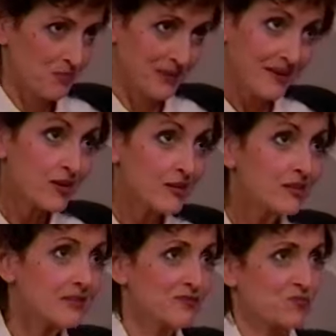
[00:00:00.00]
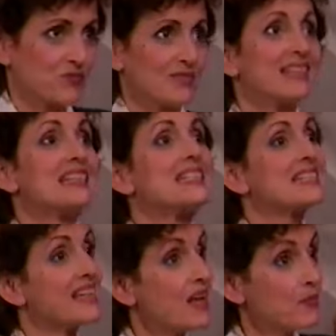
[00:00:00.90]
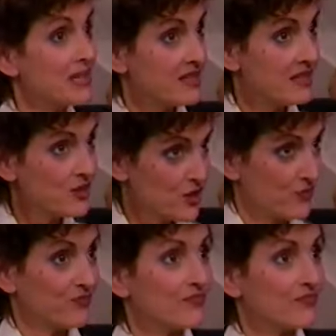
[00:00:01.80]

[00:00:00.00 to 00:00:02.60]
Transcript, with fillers: Blair, Sam may need you.